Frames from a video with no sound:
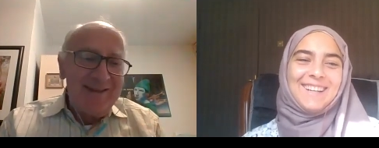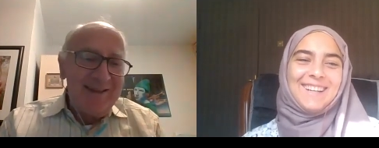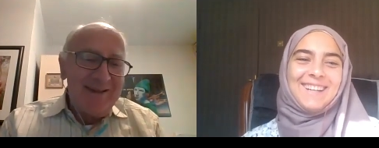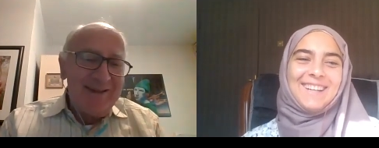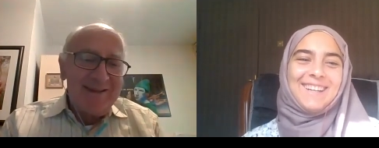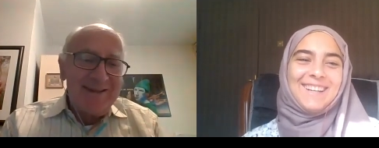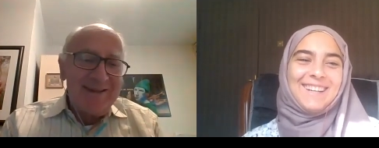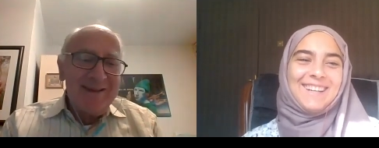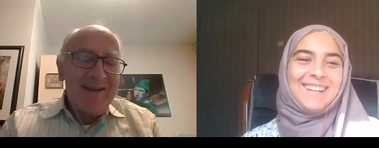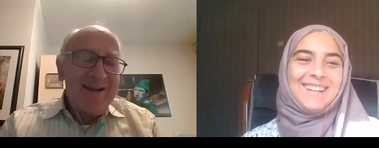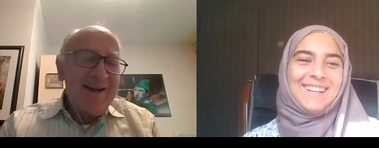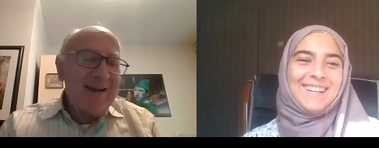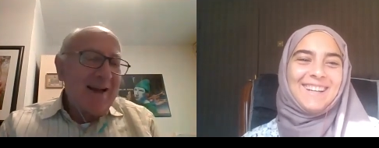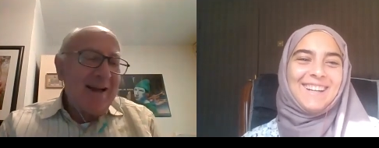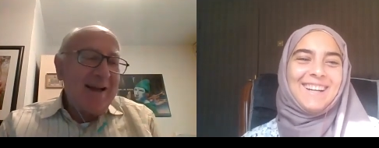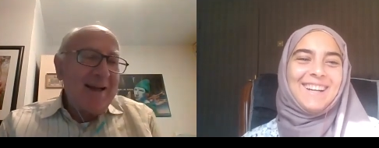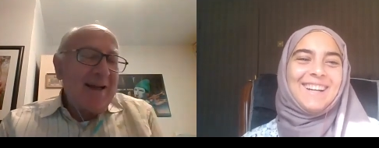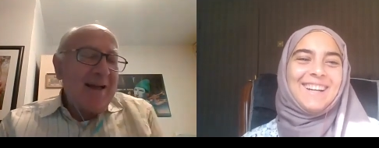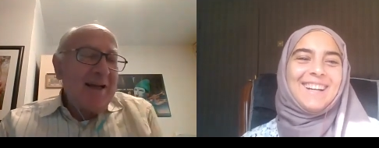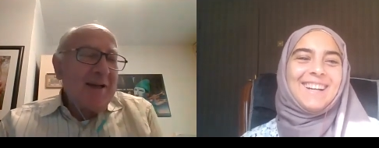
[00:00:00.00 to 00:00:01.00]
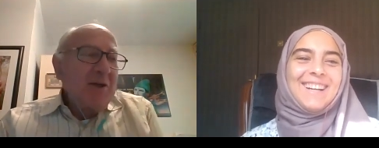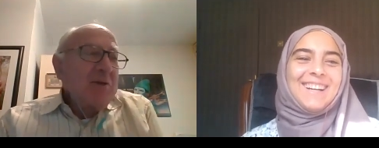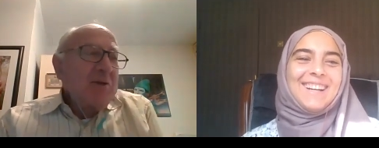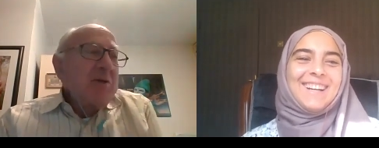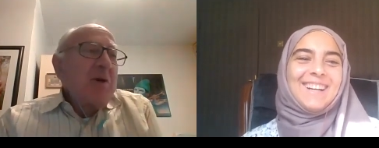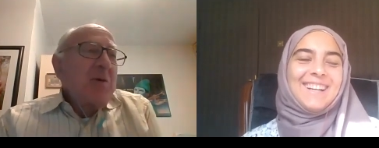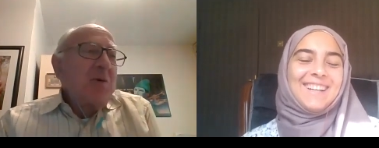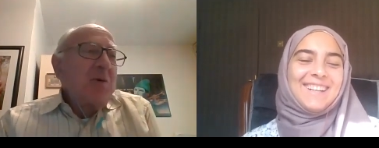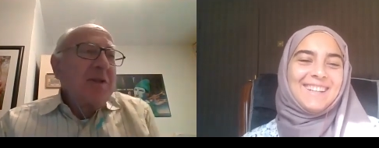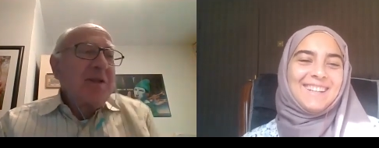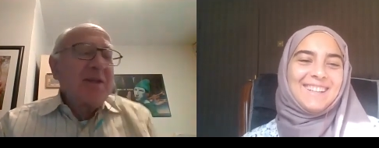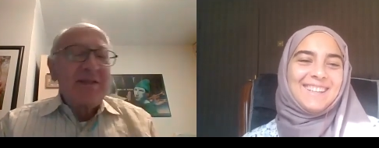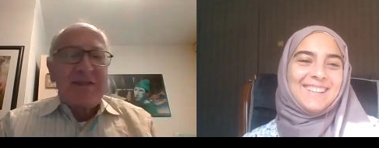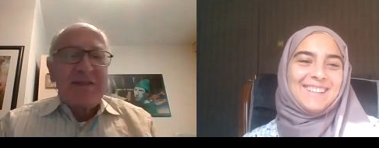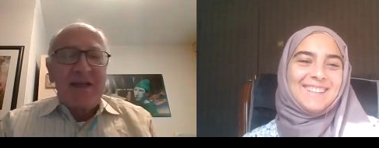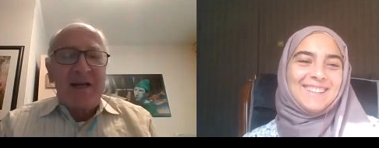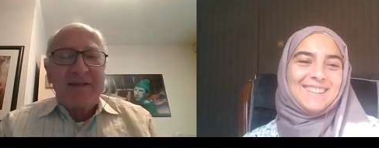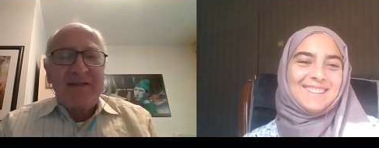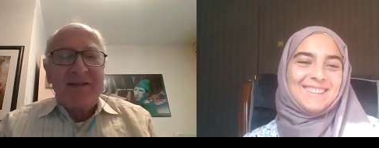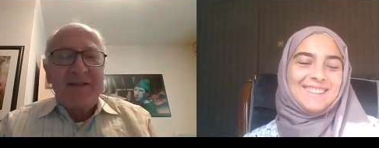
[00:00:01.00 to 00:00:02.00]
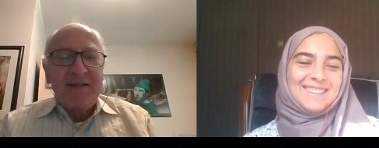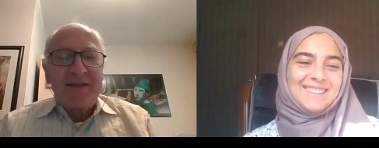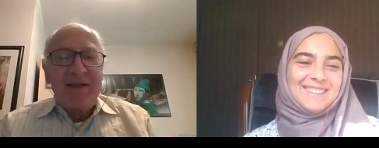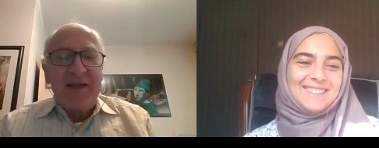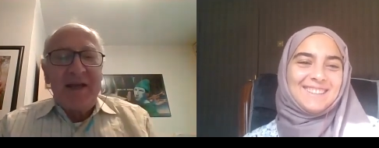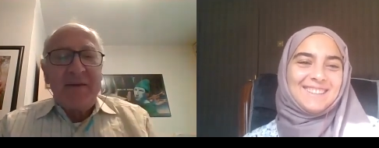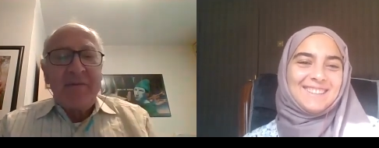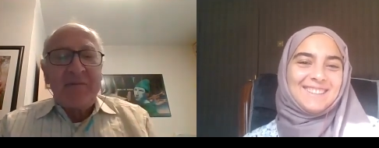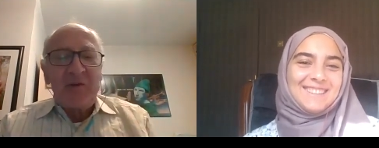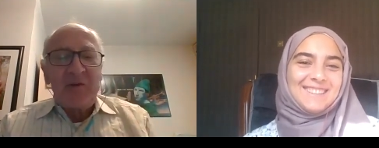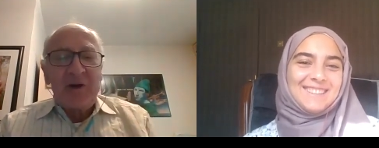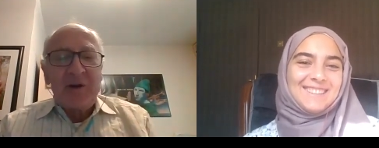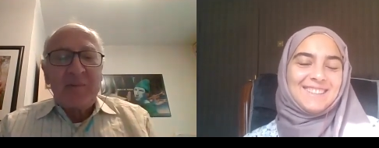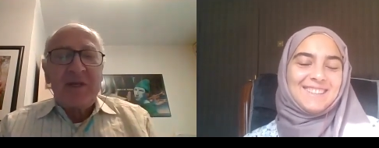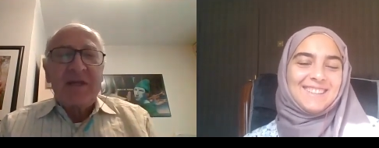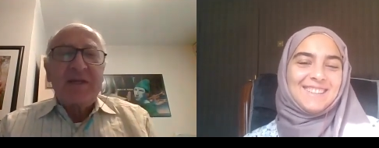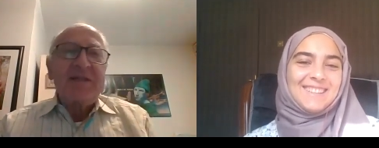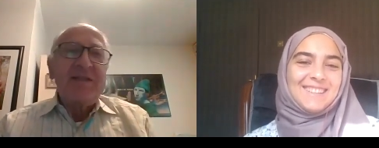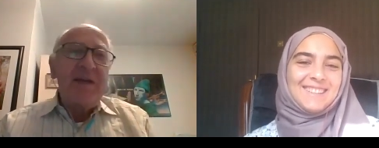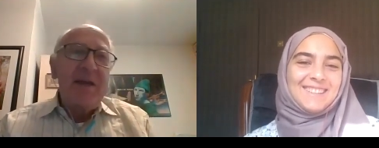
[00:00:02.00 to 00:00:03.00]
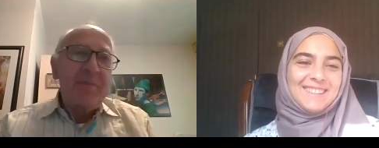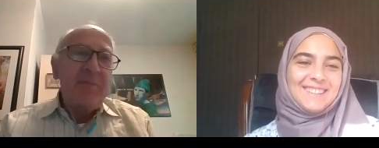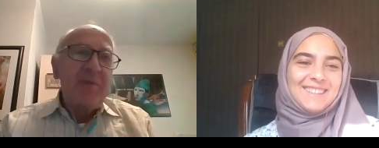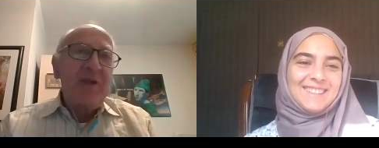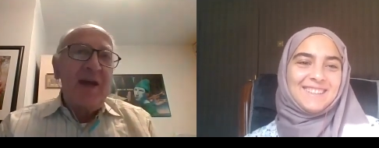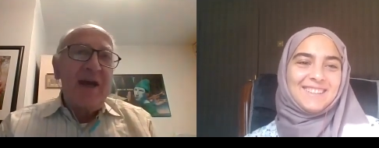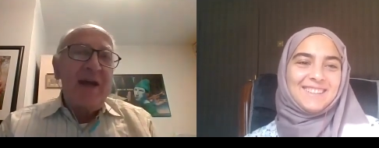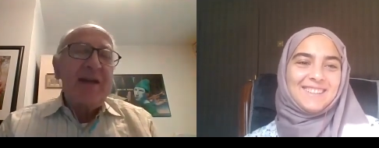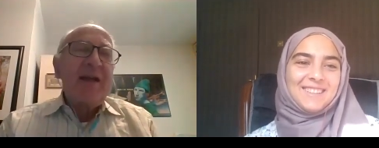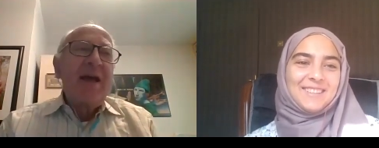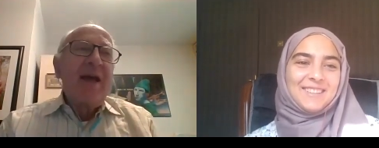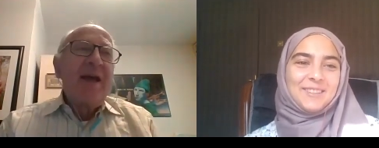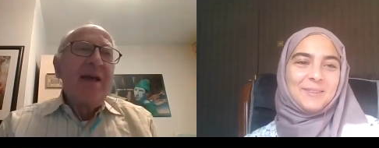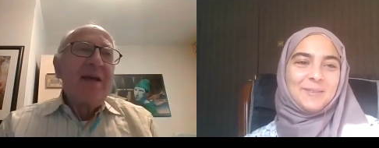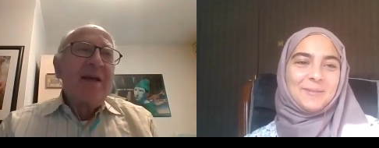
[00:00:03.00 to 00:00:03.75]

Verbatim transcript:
Speaker 1: yeah I, I don't know where this idea came from except that